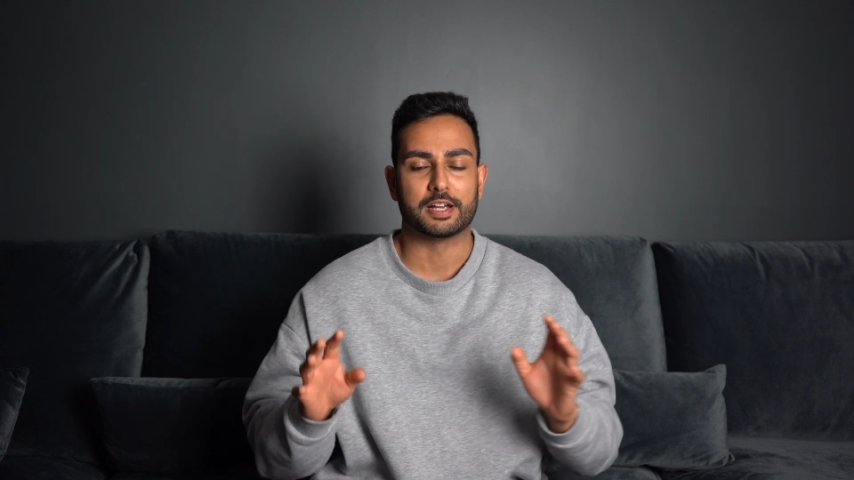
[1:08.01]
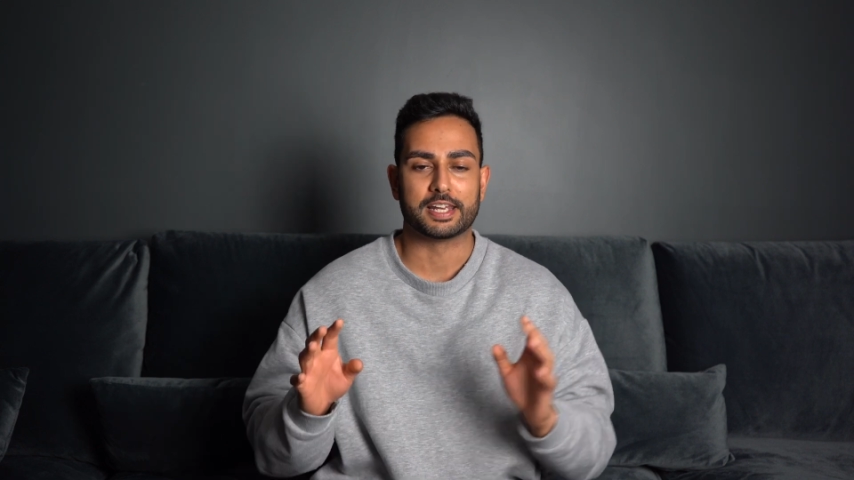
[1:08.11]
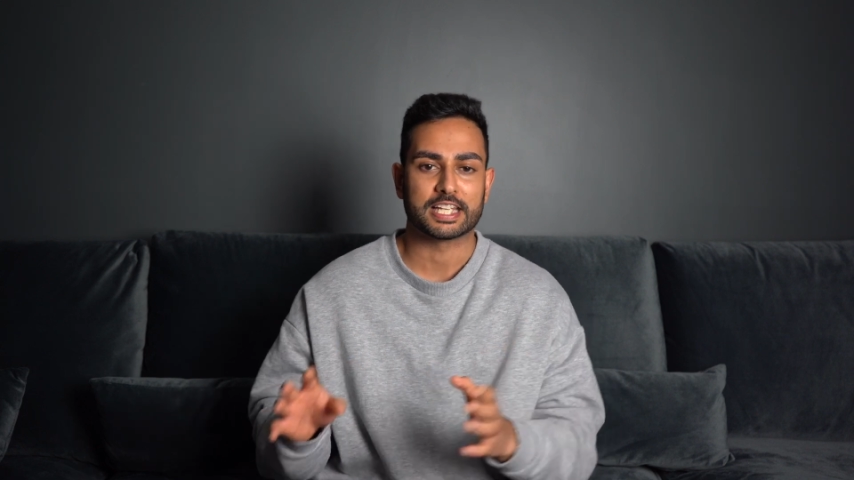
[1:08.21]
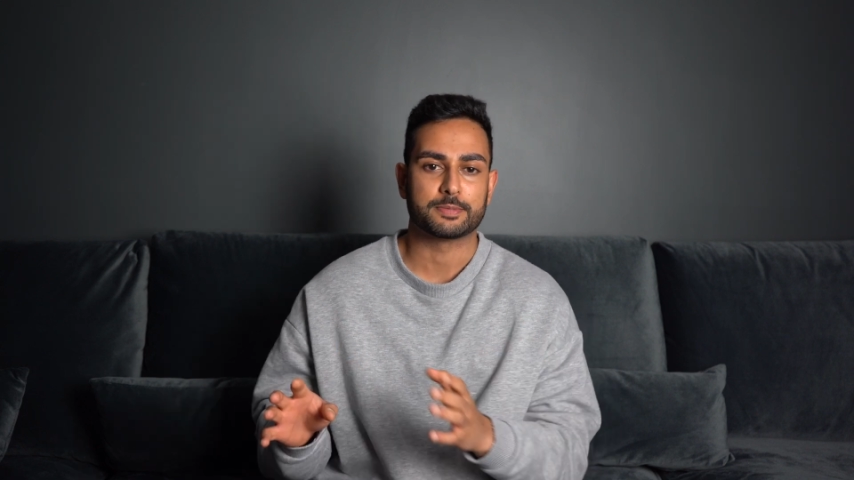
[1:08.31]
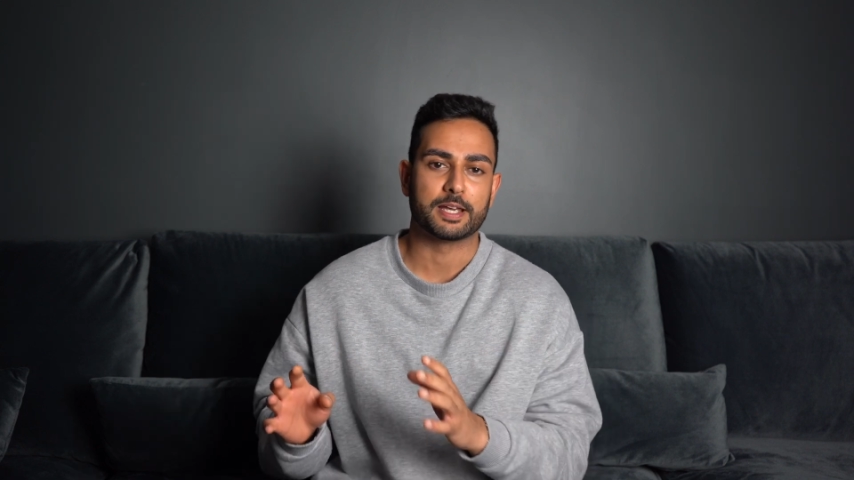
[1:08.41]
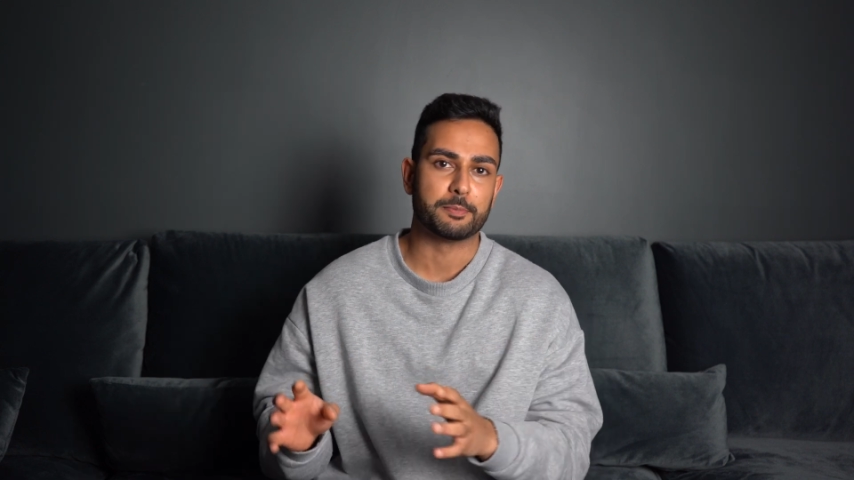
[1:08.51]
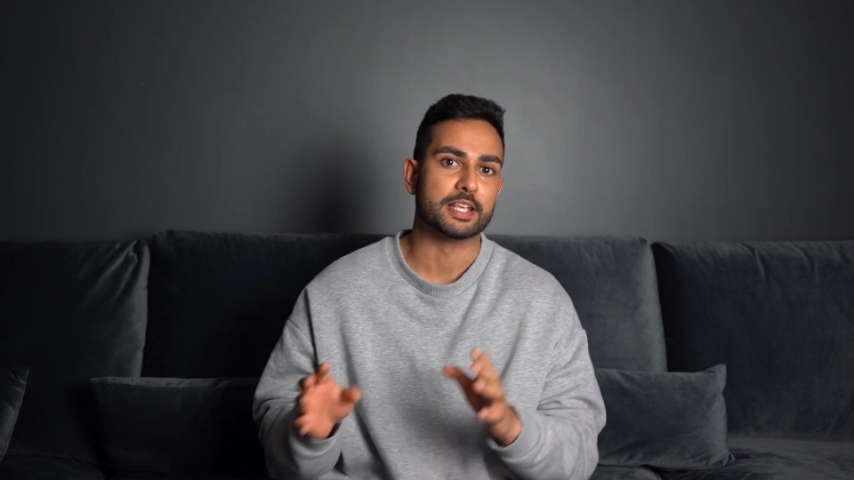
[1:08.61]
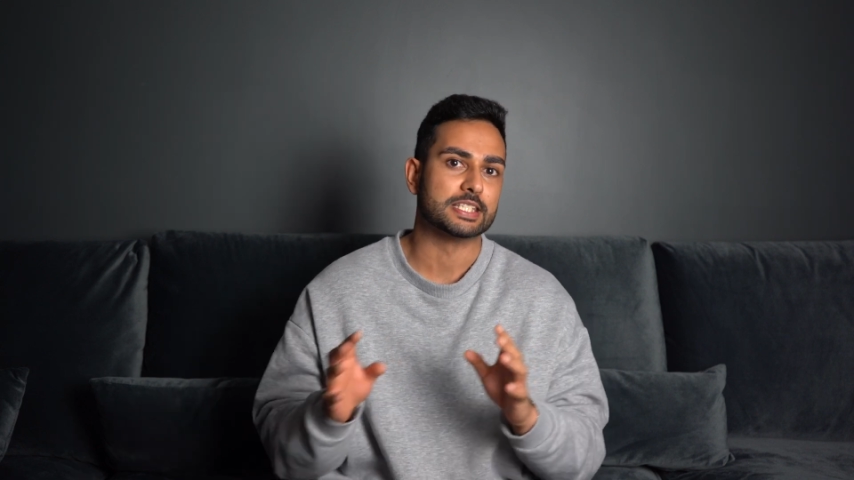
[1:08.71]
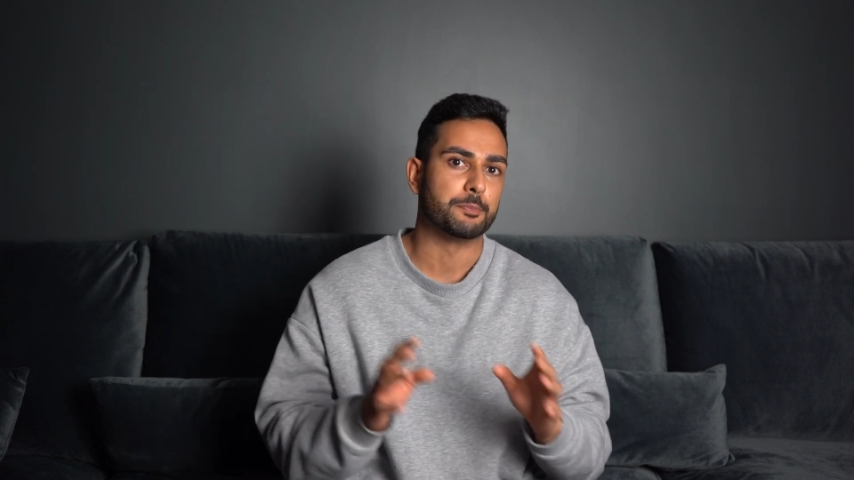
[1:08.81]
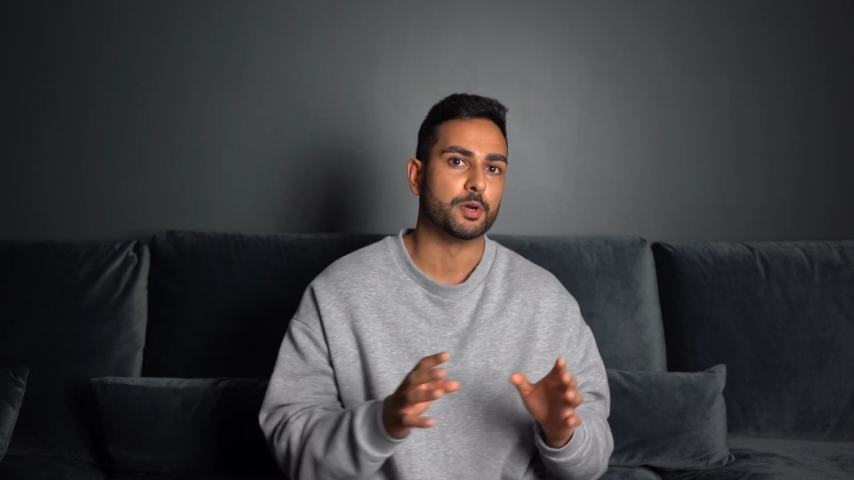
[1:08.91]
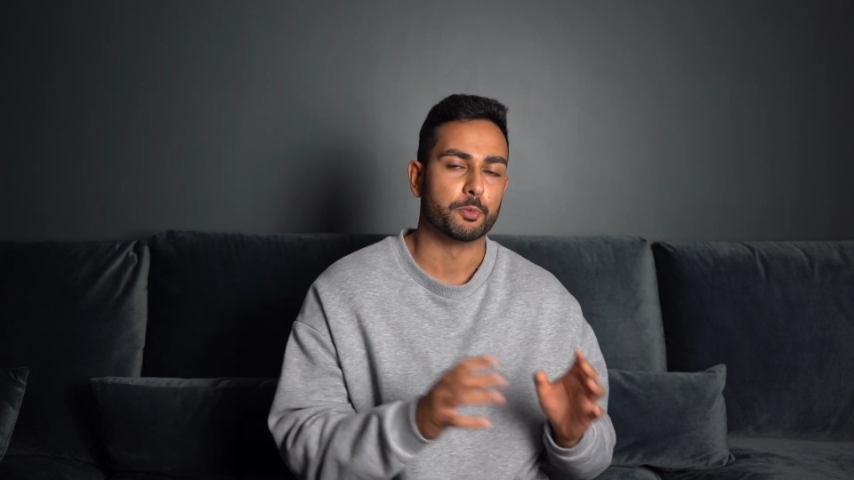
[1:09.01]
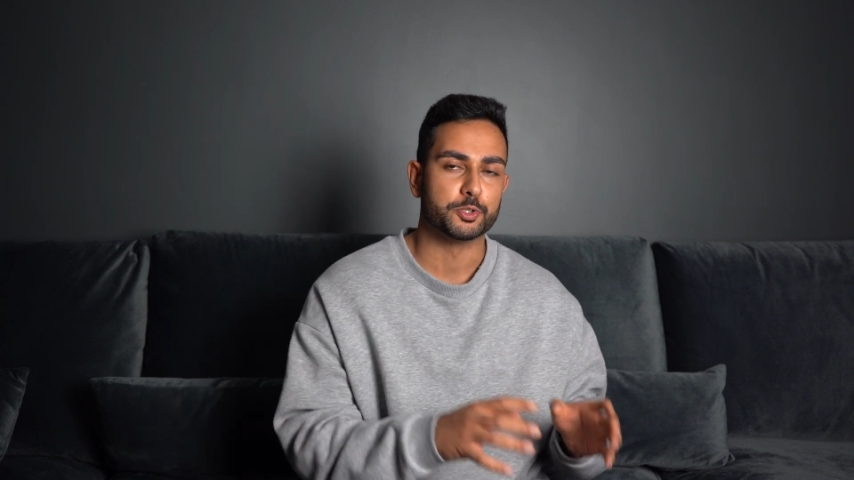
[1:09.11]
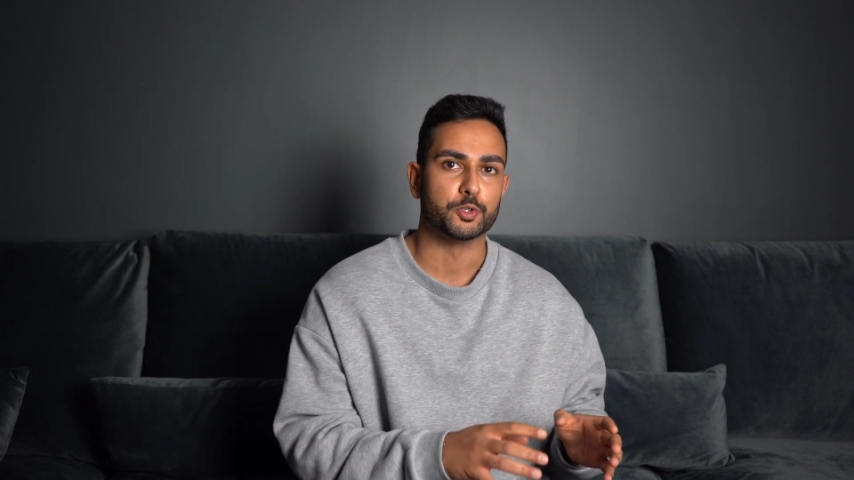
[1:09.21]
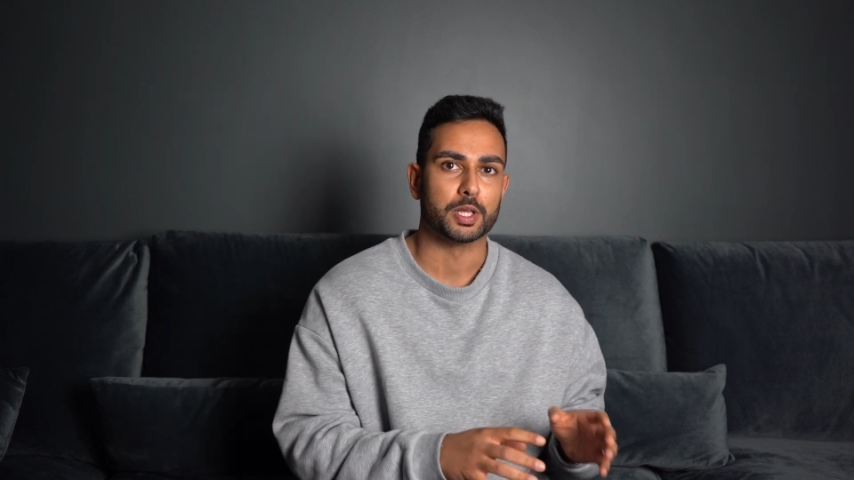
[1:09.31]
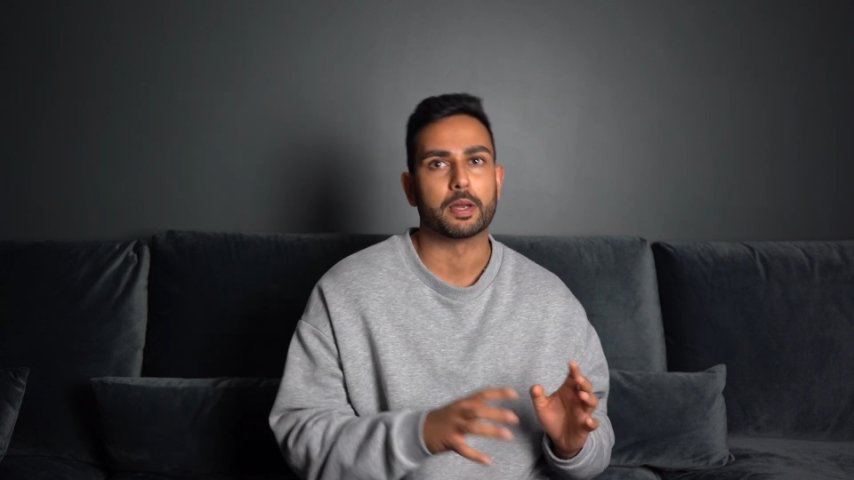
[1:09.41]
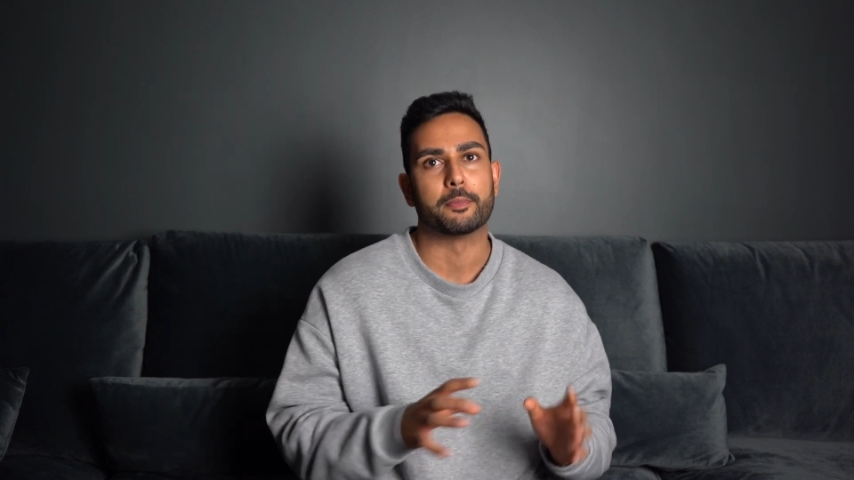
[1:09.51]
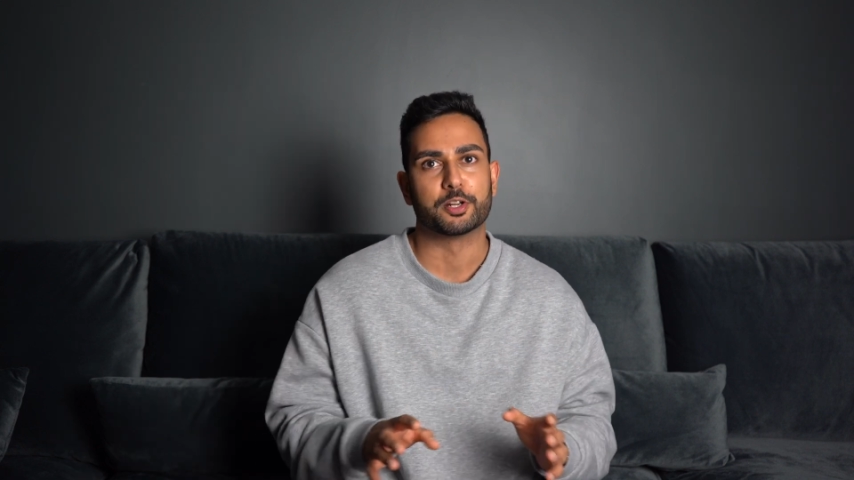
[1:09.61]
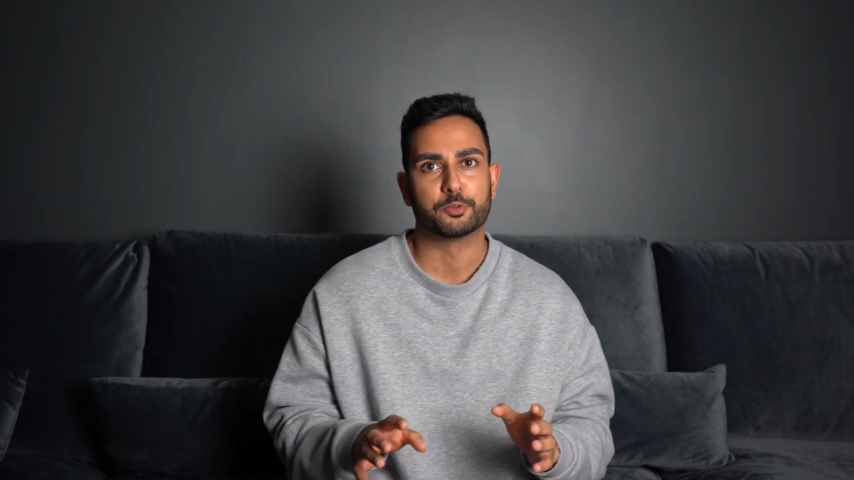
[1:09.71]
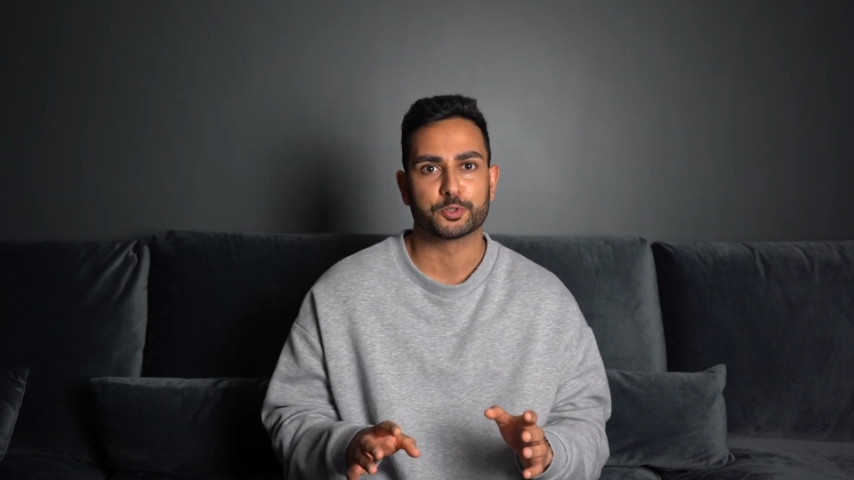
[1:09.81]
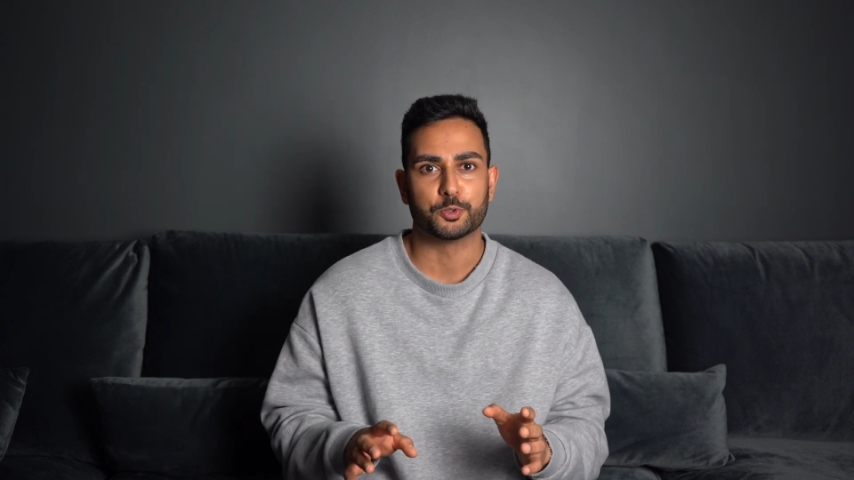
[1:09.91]
anatomy had been a separate module at my
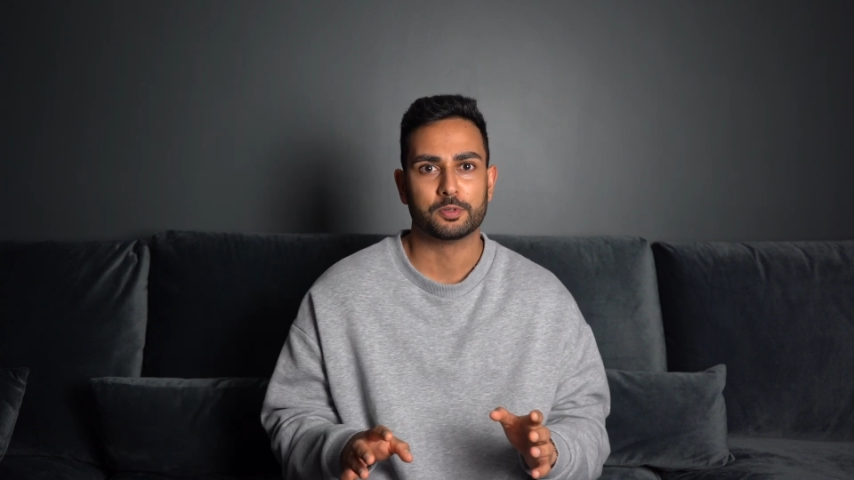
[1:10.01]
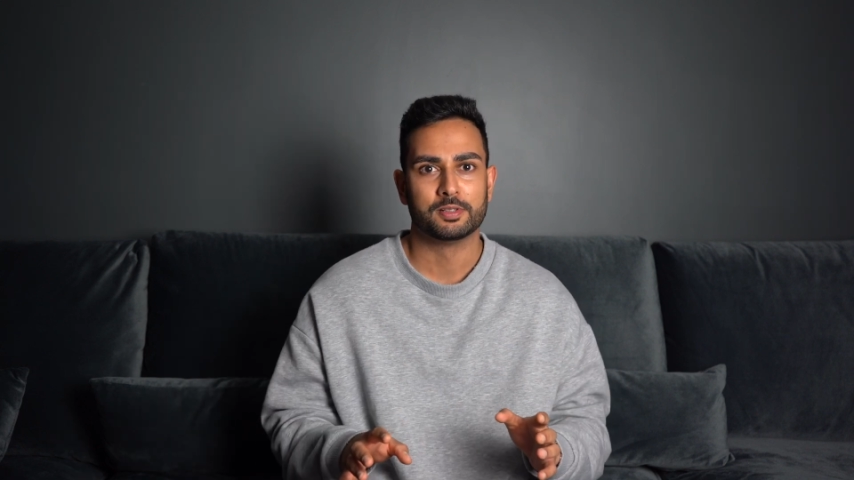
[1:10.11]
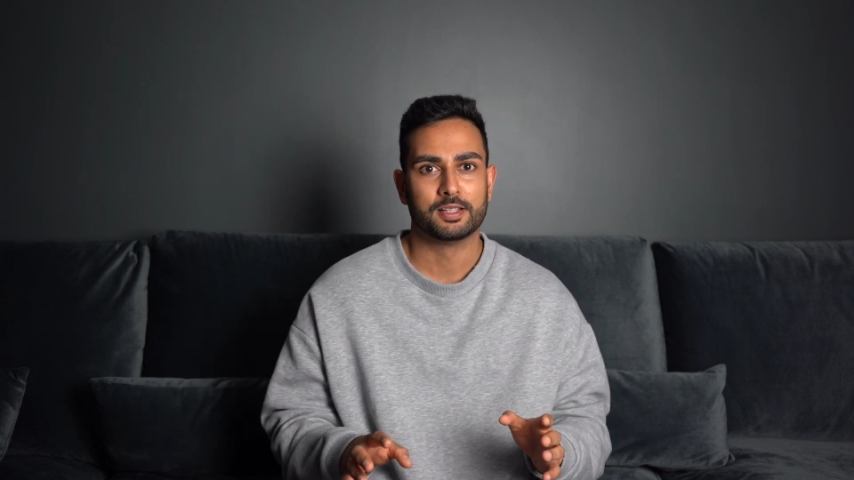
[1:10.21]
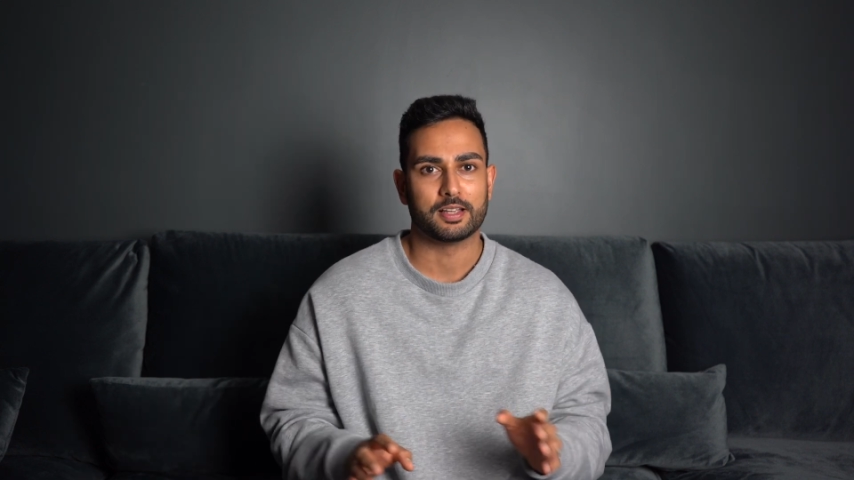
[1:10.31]
medical school,